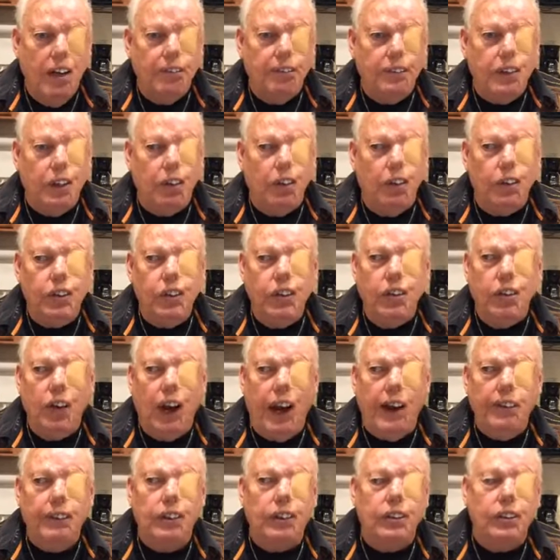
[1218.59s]
But when you're
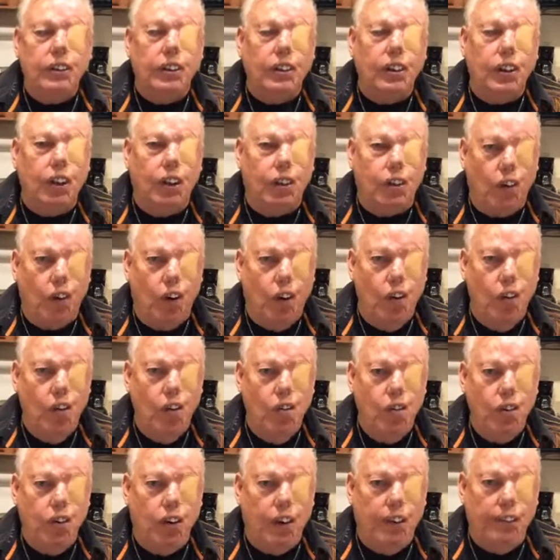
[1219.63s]
able to
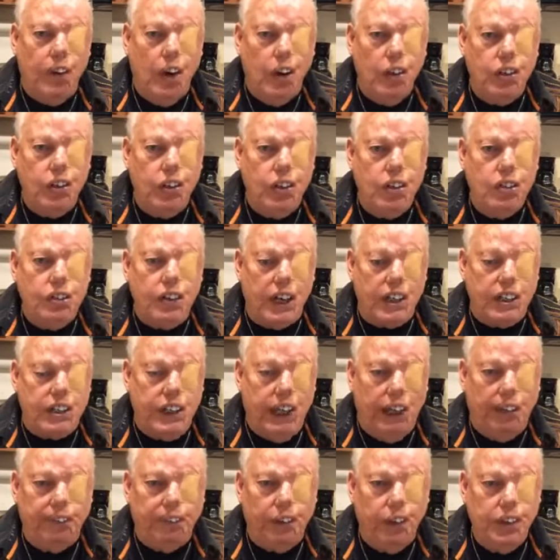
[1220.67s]
control your emotions, that's
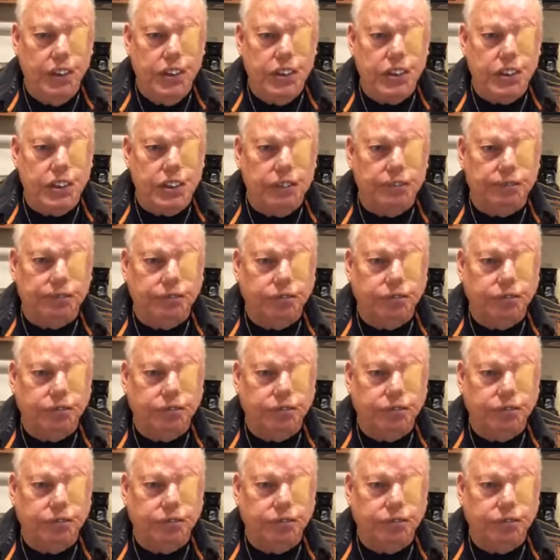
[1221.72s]
temperance.